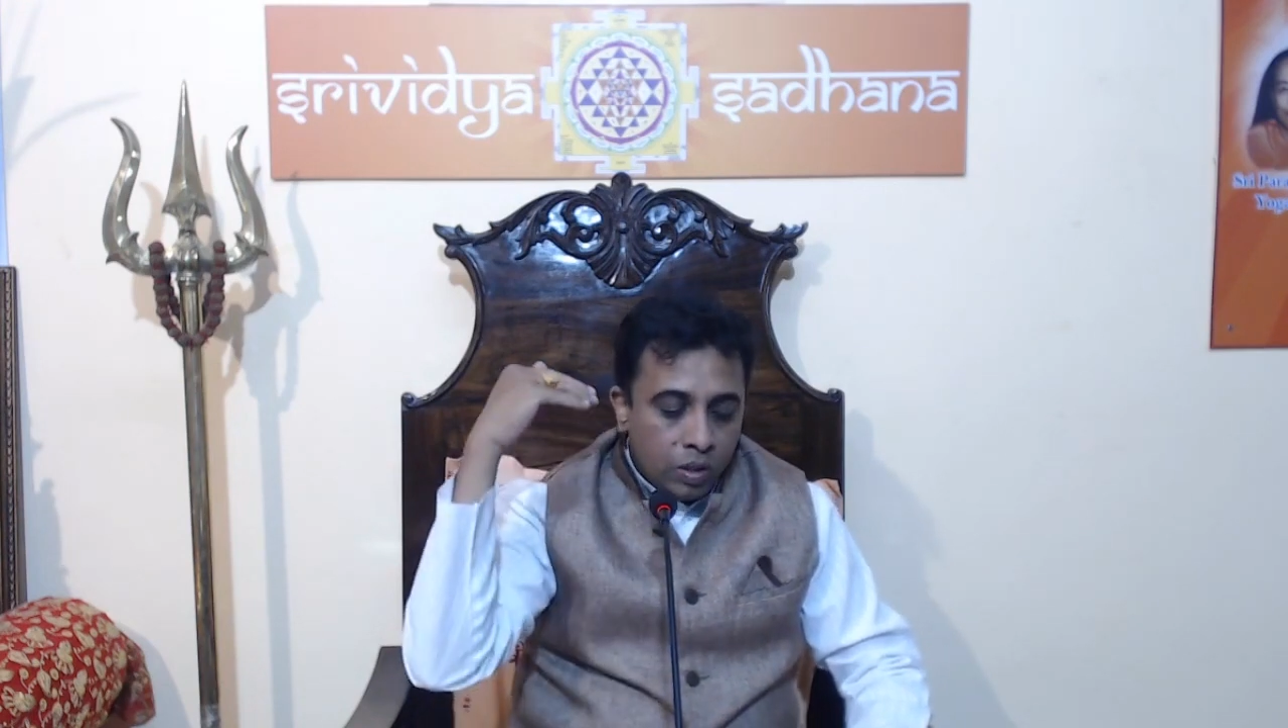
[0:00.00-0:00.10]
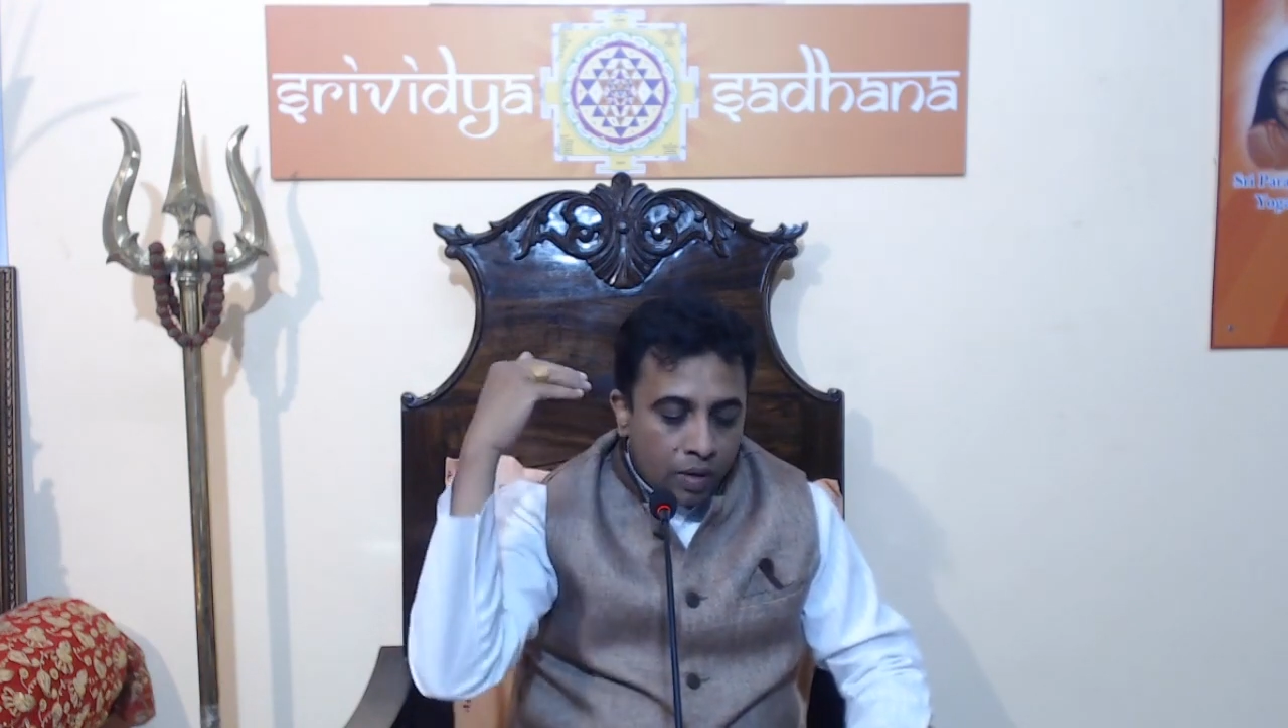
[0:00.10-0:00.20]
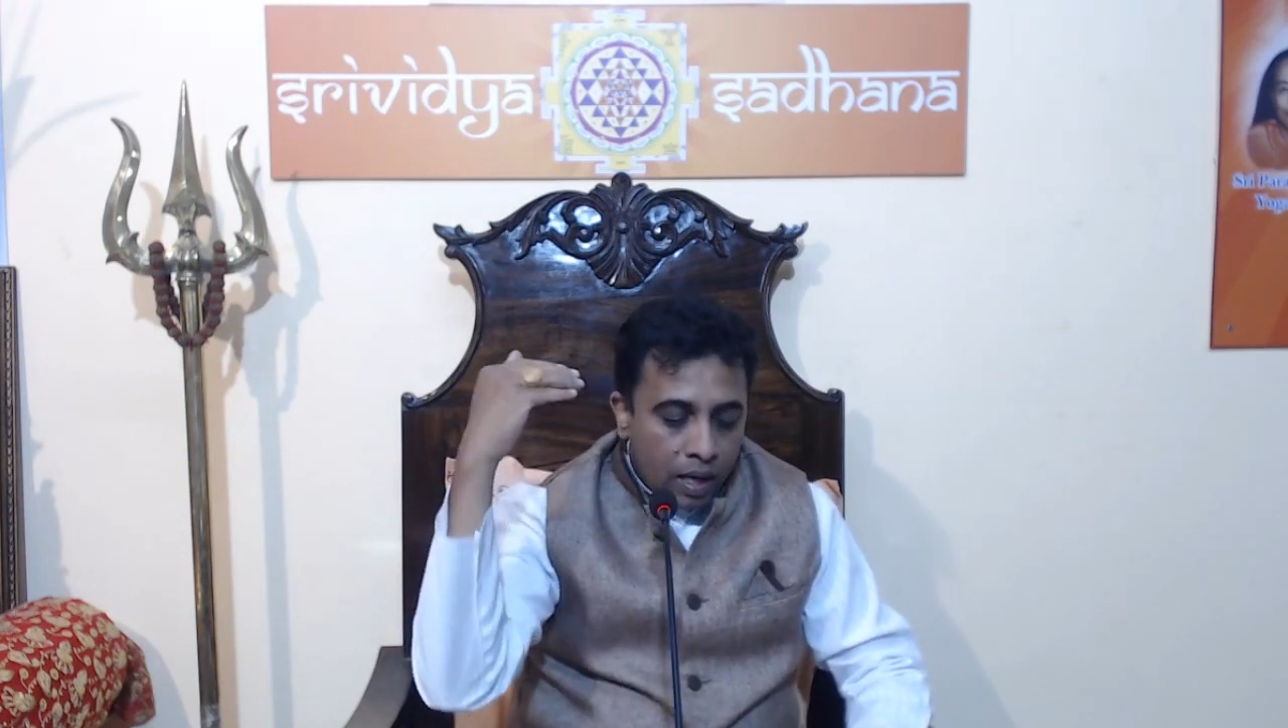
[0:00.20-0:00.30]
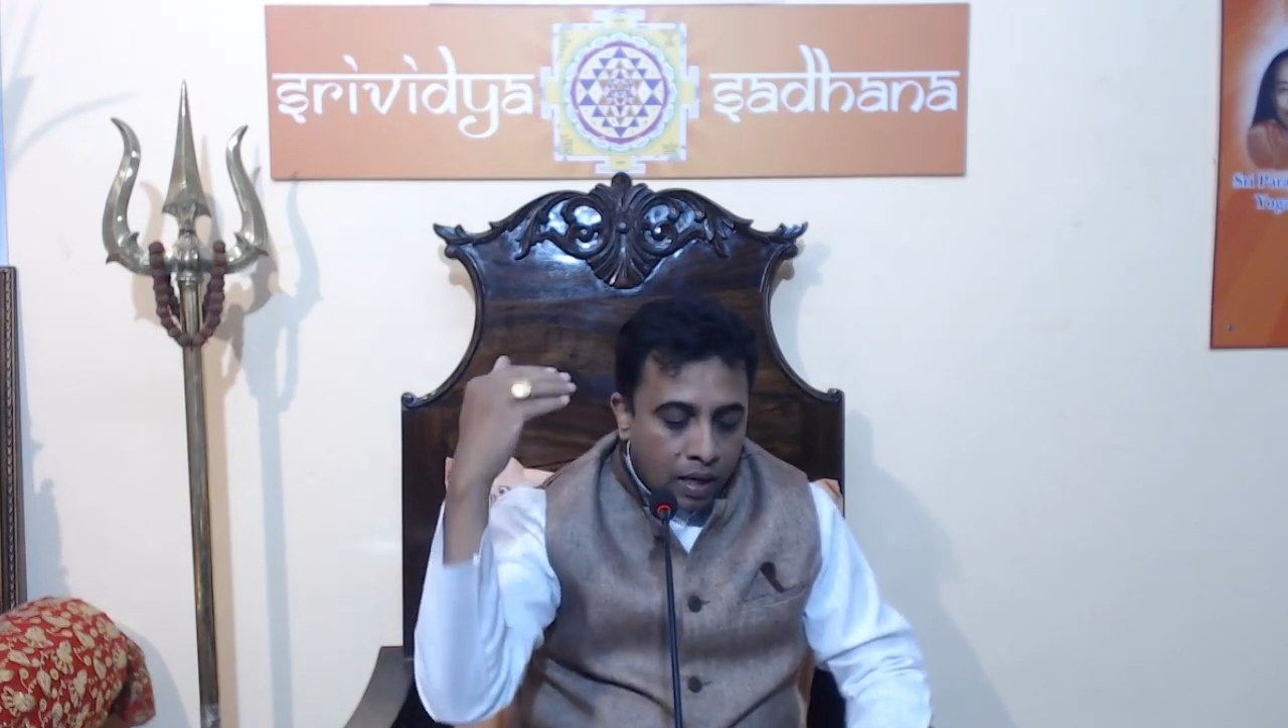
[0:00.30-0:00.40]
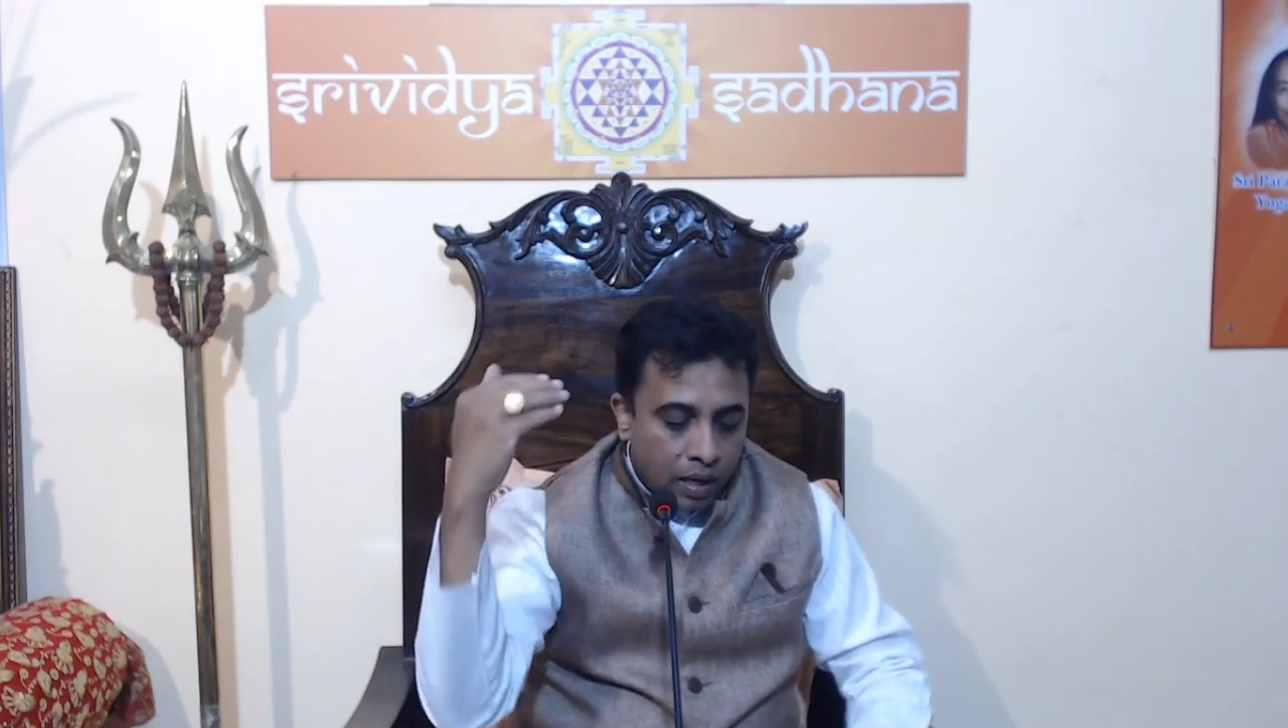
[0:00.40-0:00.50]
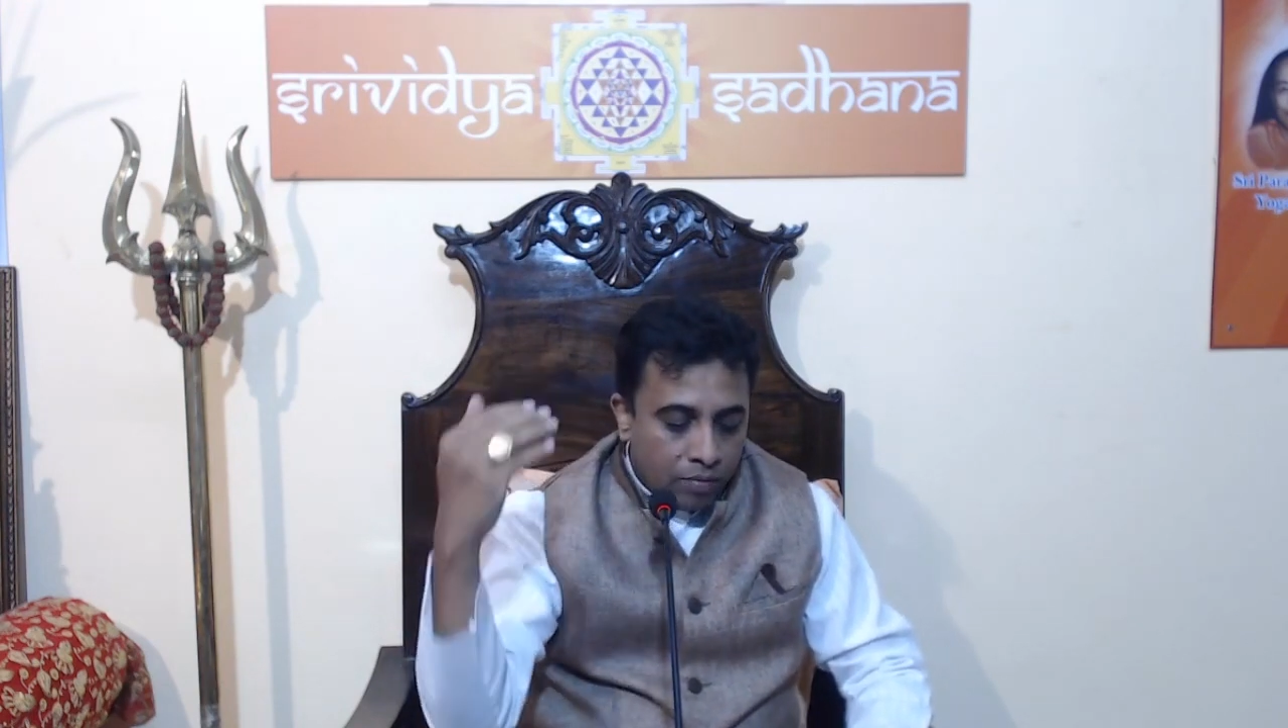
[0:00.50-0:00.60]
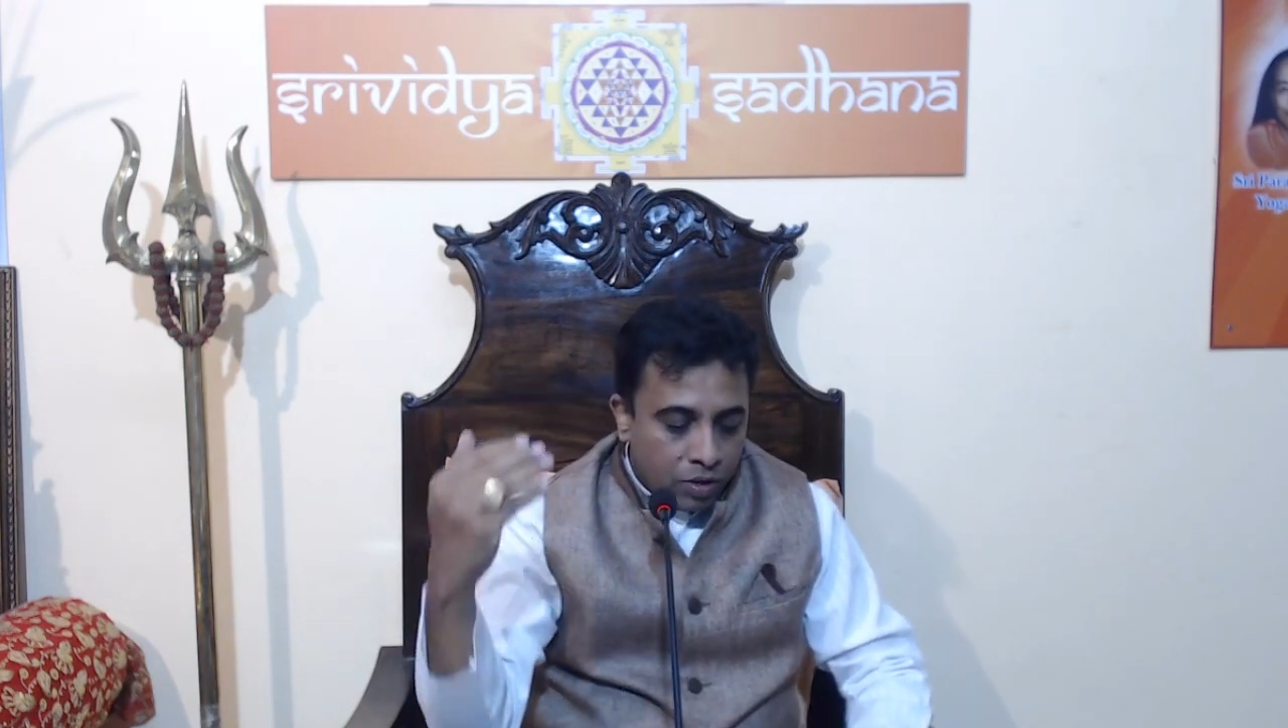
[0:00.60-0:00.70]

you are in a